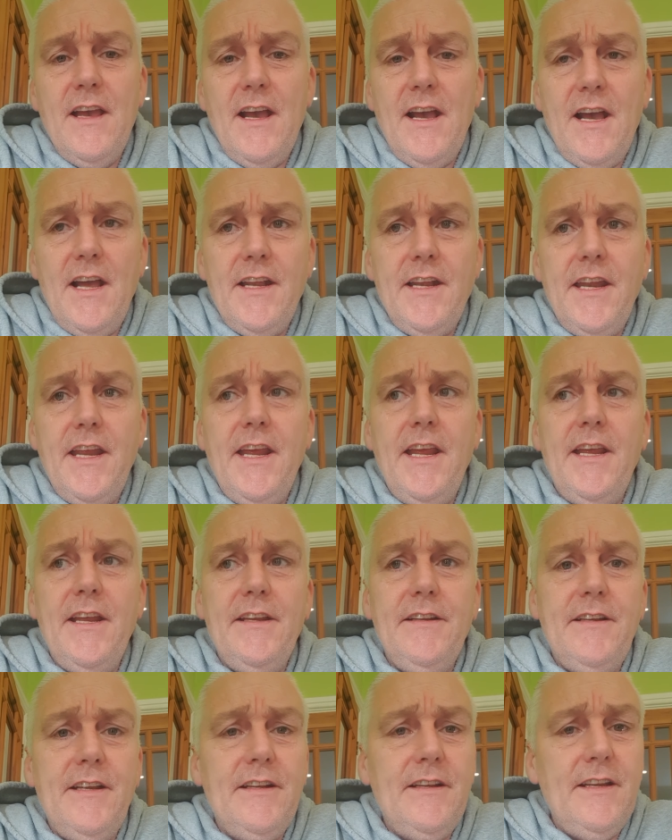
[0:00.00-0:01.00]
And
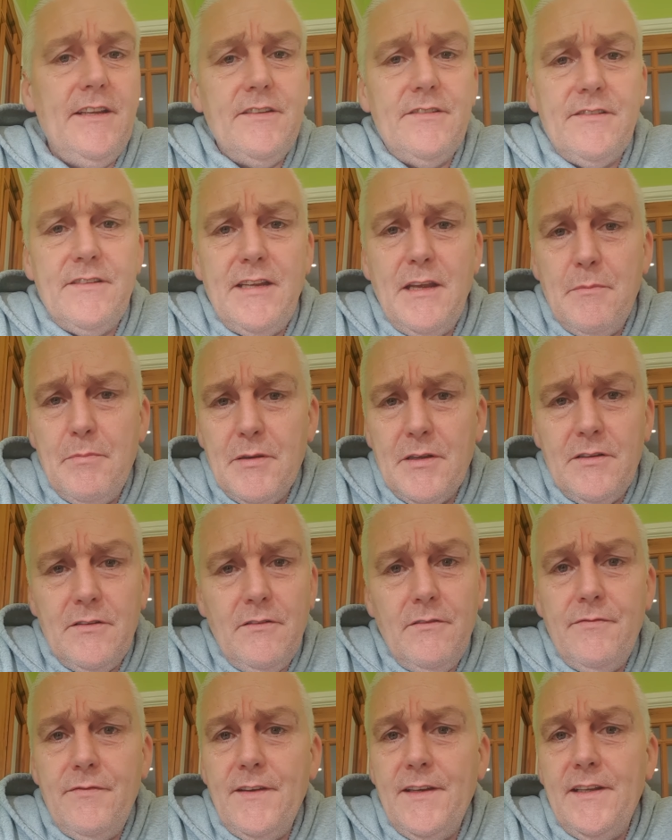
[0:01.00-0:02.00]
it did its
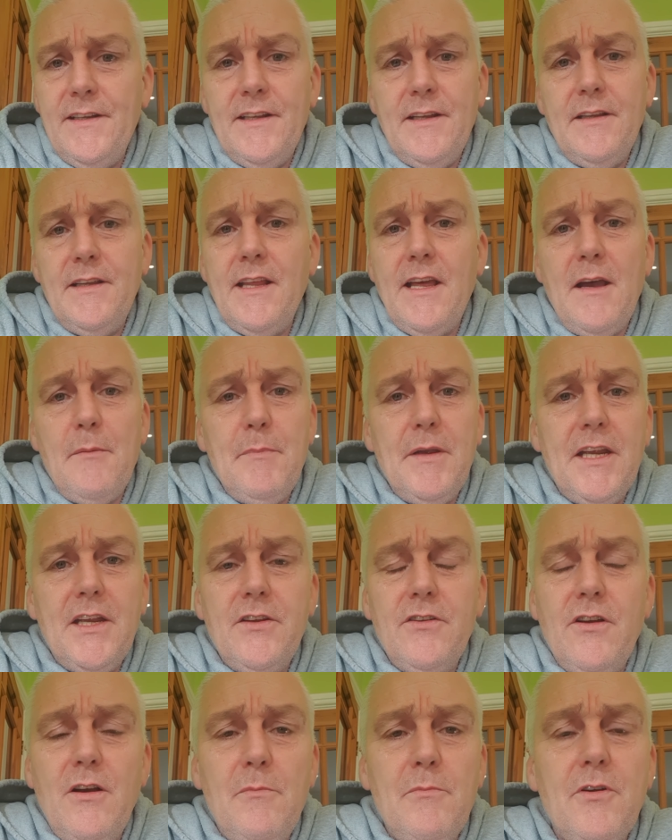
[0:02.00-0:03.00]
typical thing that
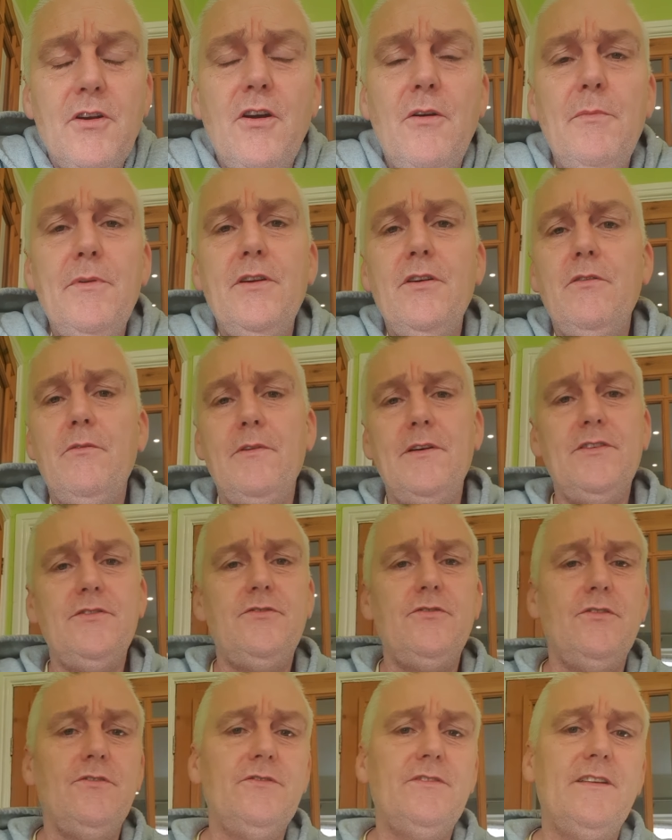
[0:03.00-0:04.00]
big Tom comment always
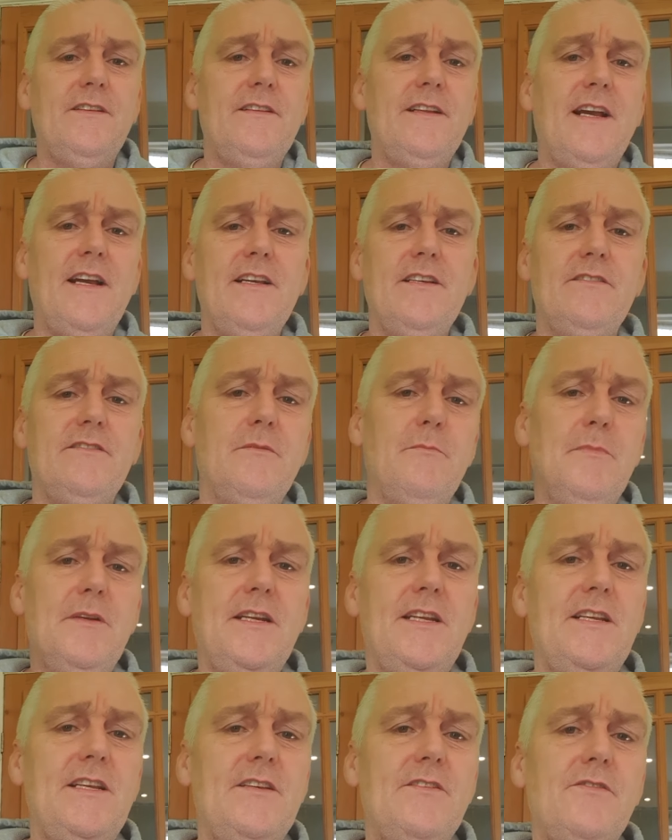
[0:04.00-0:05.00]
does, and that is the
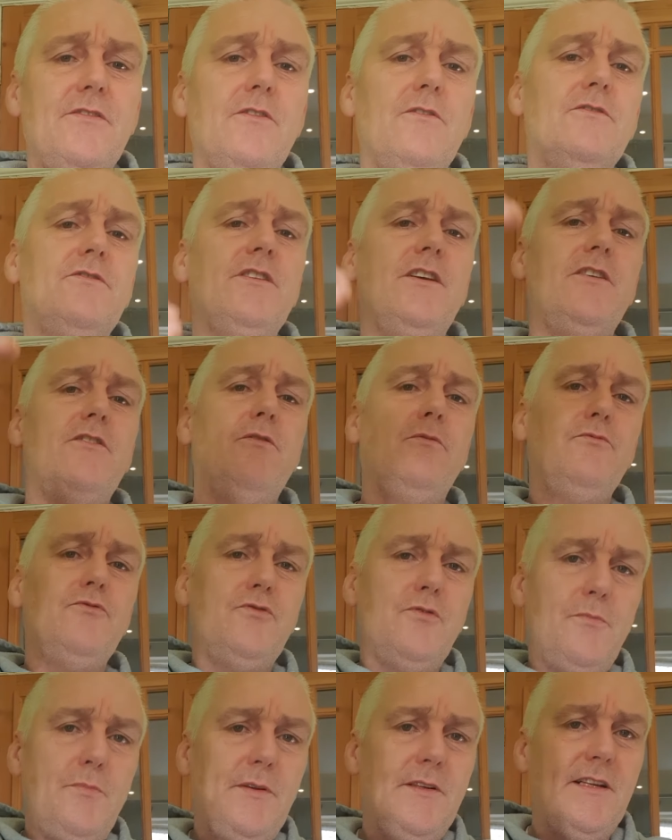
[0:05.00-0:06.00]
minute it sucks, it
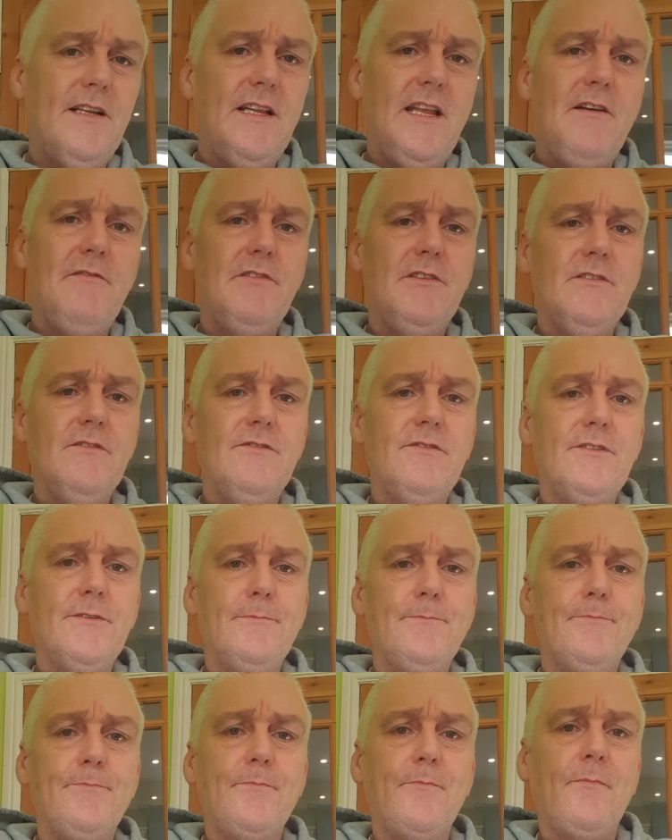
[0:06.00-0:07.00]
comes up in the levels.
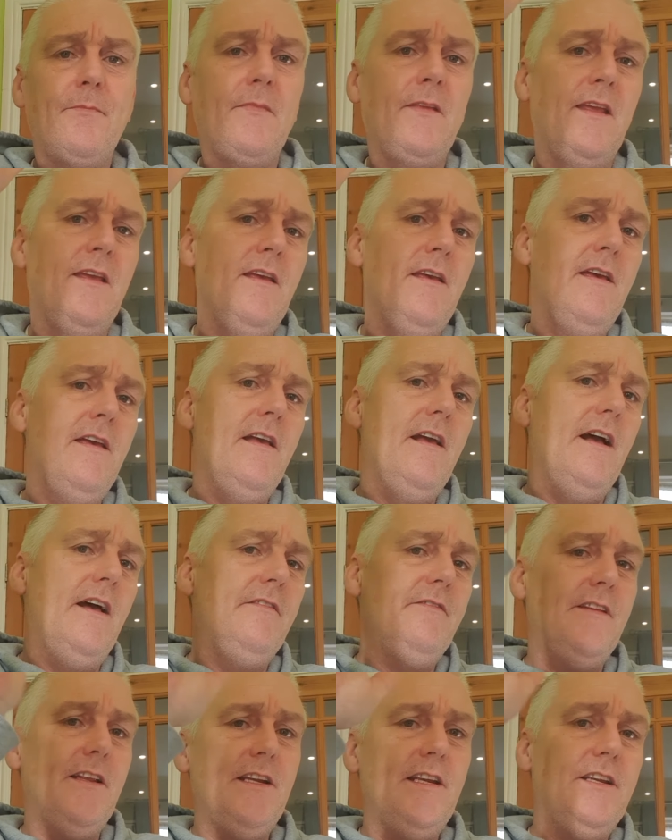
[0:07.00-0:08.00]

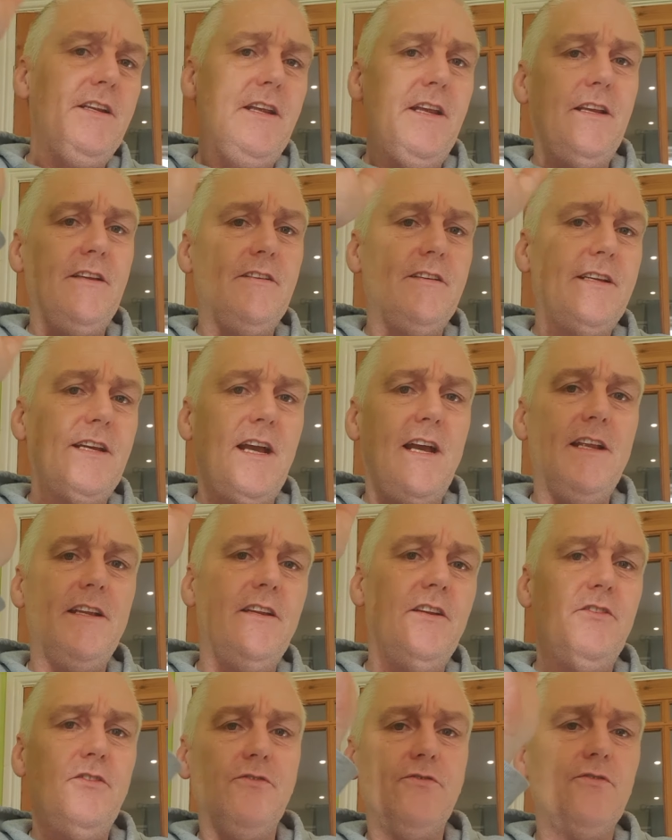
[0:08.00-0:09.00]
And then it
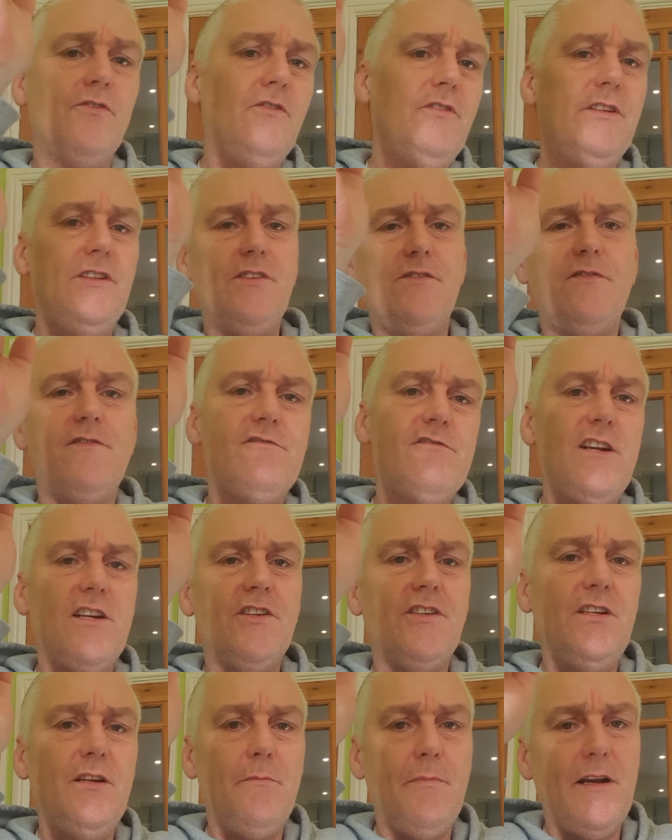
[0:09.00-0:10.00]
kind of does all its
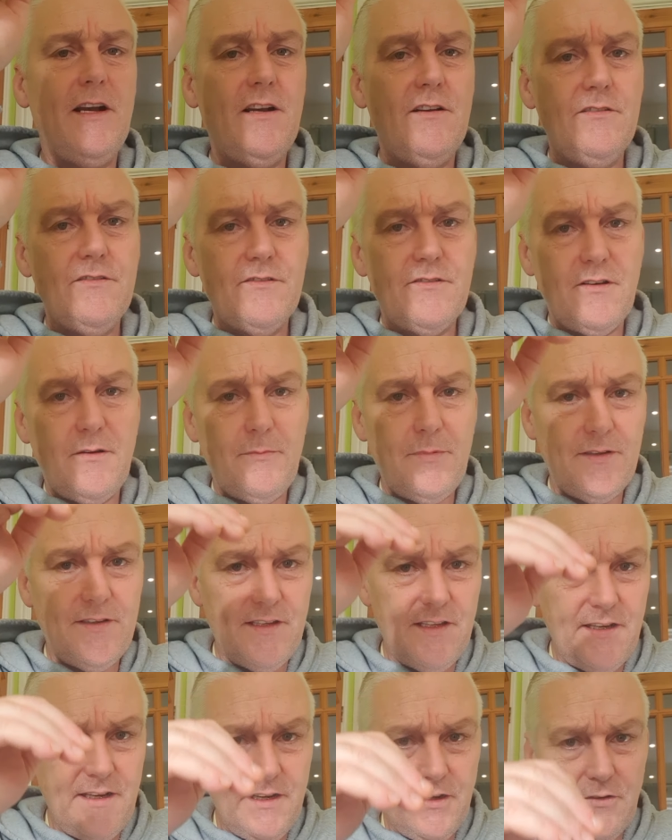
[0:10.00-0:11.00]
thrashing about on top, and
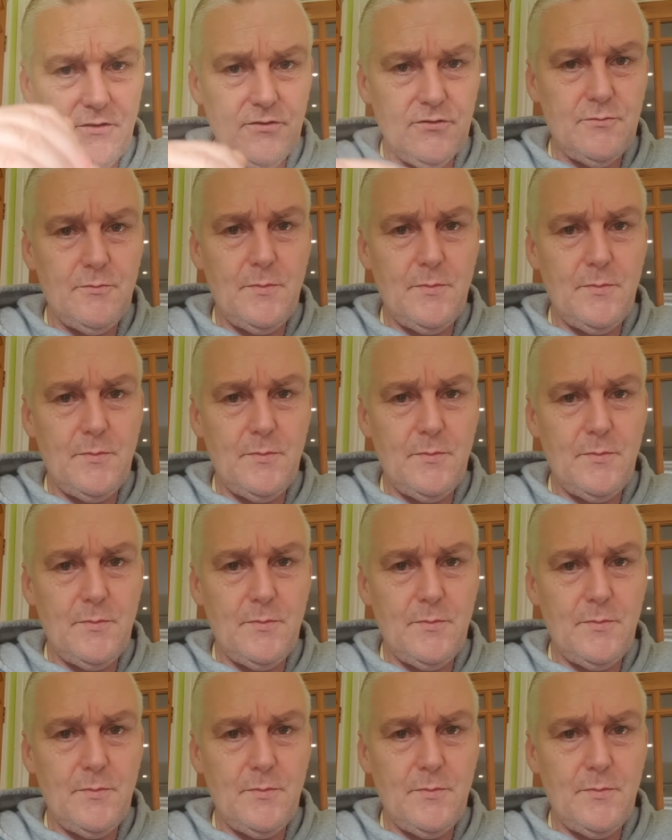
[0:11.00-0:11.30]
then it goes